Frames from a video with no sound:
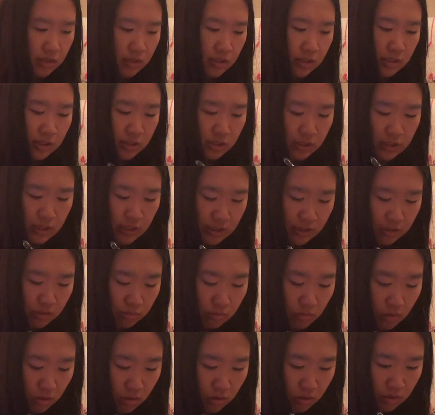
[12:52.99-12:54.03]
Cis
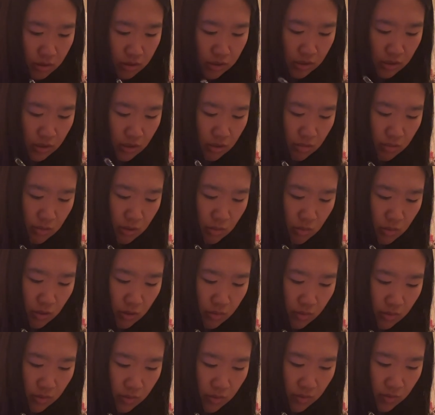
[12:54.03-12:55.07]
jasmone is going to be one
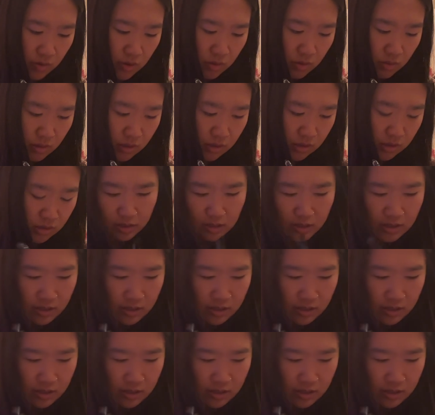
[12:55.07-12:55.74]
of the fewest.